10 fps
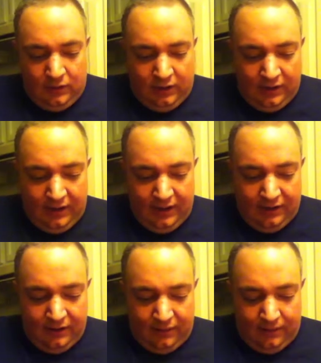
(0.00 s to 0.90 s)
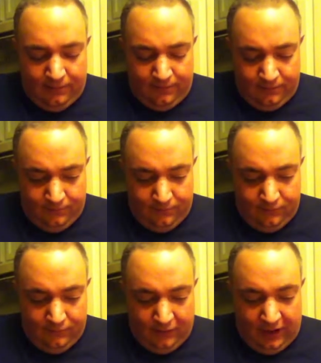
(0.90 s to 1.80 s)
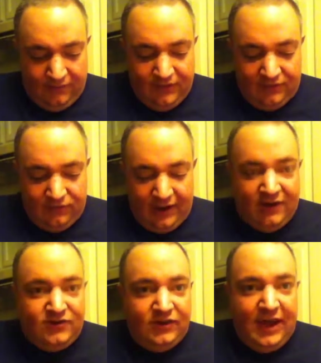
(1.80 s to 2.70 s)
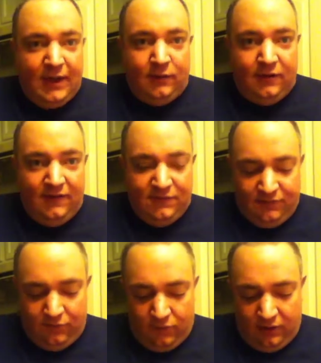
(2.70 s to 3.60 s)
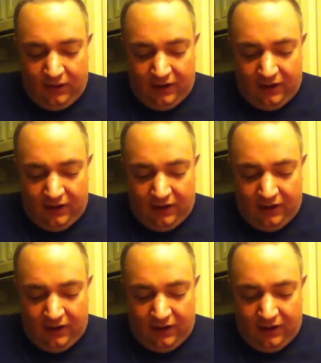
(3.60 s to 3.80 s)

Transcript: And I've never actually had one of these before.